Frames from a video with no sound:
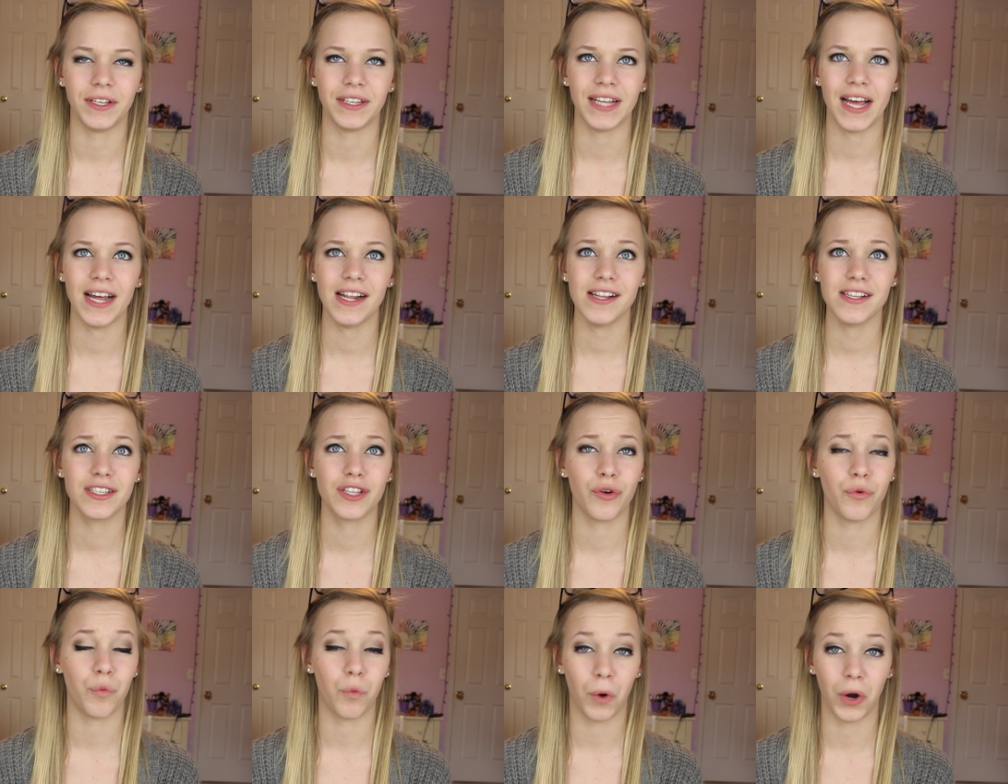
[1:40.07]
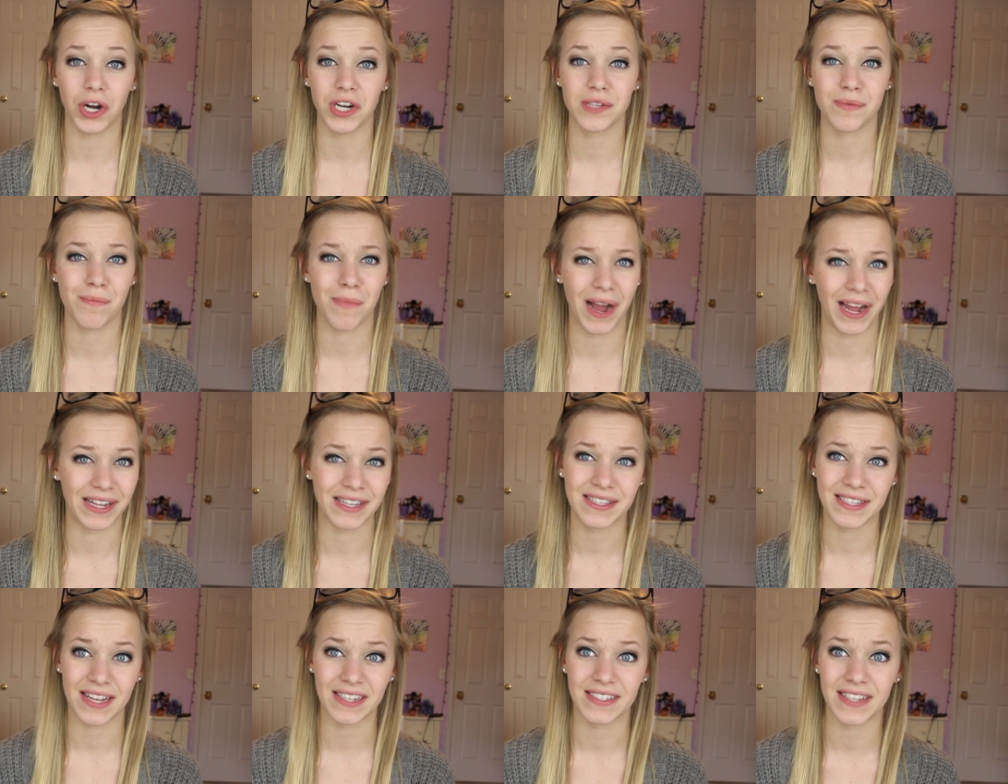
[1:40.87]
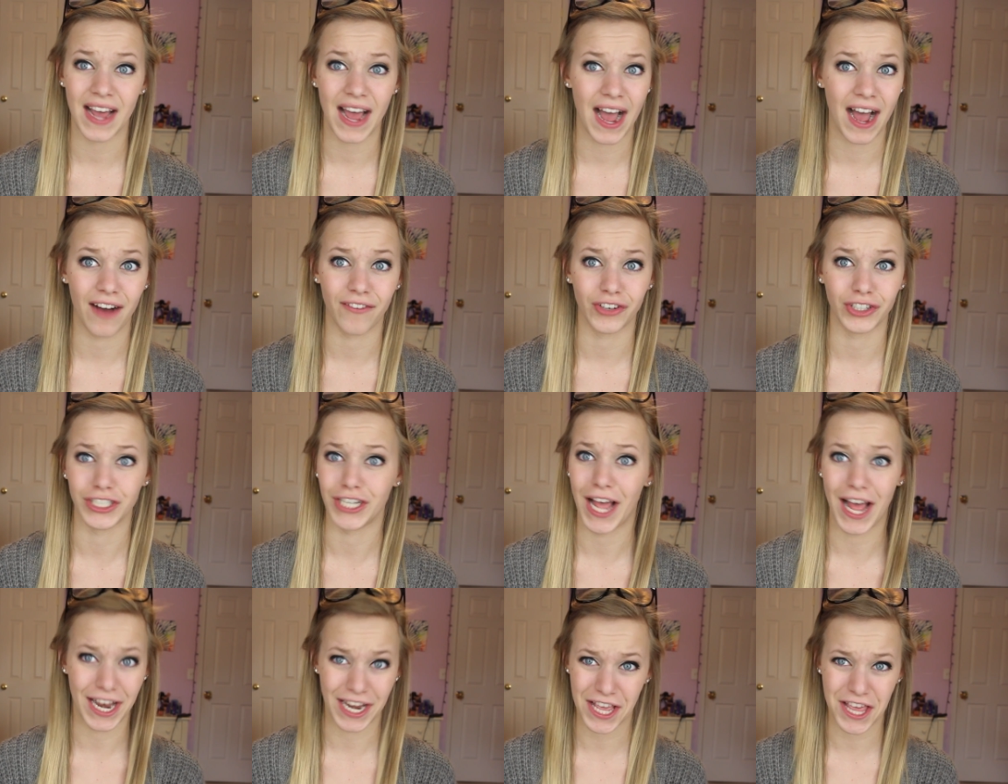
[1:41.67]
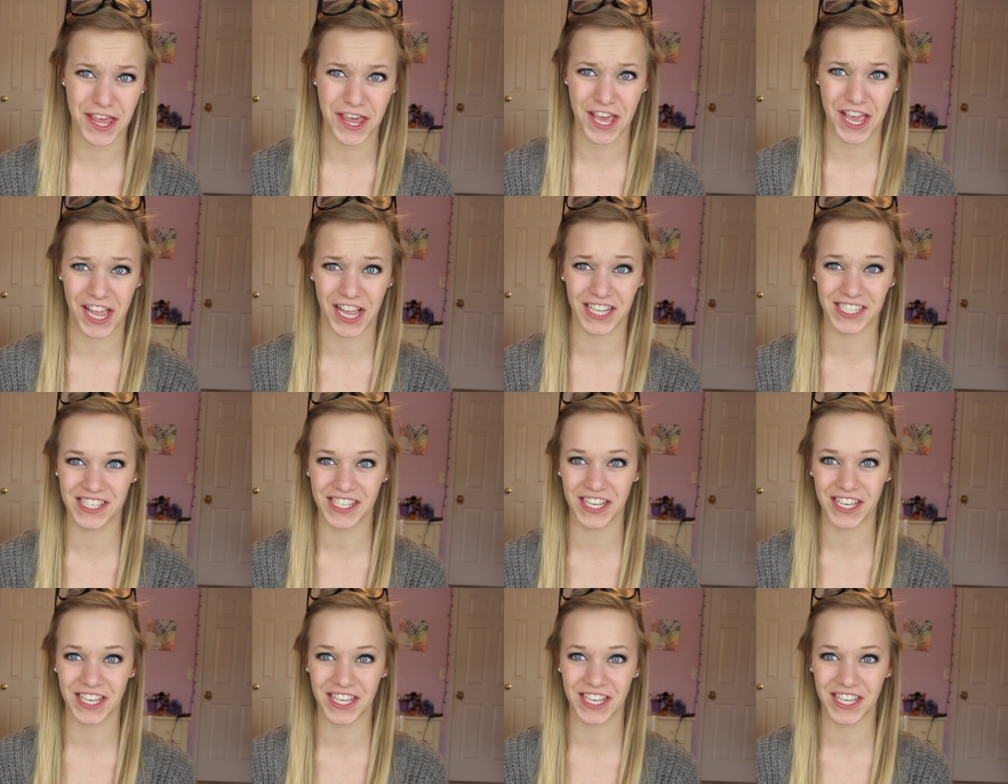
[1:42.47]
And that is the worst mindset to have on anything.